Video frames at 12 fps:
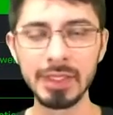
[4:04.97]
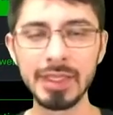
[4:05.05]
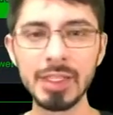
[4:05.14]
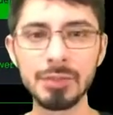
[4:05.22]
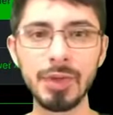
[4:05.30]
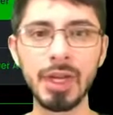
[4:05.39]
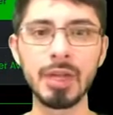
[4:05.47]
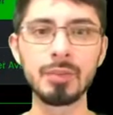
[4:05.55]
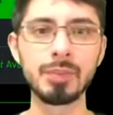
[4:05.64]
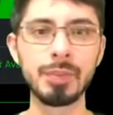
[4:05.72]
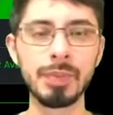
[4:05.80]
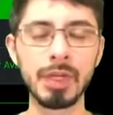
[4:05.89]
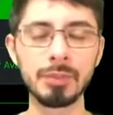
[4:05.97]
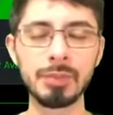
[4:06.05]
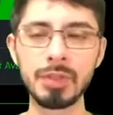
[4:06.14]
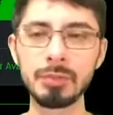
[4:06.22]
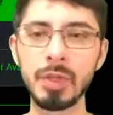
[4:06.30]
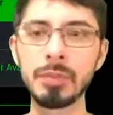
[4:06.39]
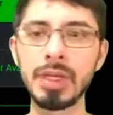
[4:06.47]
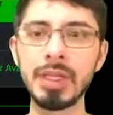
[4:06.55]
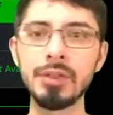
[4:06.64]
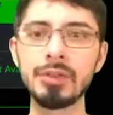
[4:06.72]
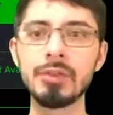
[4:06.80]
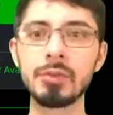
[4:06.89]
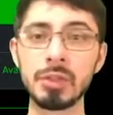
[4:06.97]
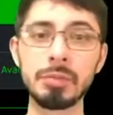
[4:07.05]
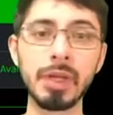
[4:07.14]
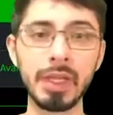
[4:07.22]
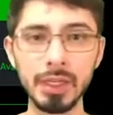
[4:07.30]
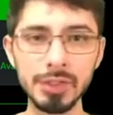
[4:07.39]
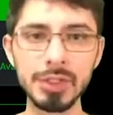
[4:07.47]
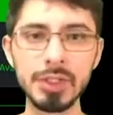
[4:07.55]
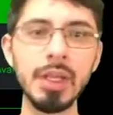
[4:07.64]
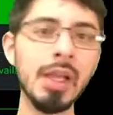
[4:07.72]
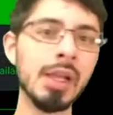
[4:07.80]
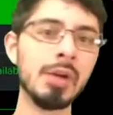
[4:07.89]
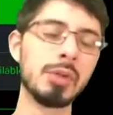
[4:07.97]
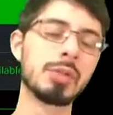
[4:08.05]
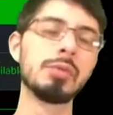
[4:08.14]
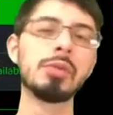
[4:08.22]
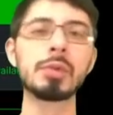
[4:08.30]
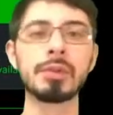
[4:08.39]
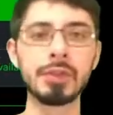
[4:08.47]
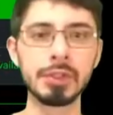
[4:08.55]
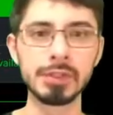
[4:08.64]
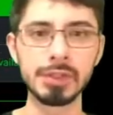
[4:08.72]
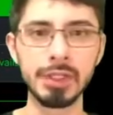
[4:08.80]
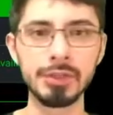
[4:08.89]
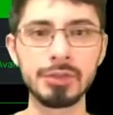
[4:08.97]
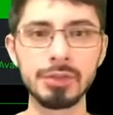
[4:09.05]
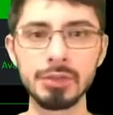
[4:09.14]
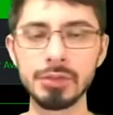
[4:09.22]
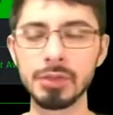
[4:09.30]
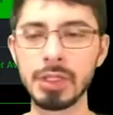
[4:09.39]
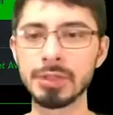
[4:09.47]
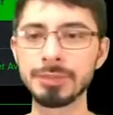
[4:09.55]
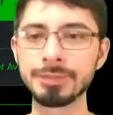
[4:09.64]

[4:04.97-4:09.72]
that's why I'm putting my money into Switchback Energy, which will reverse into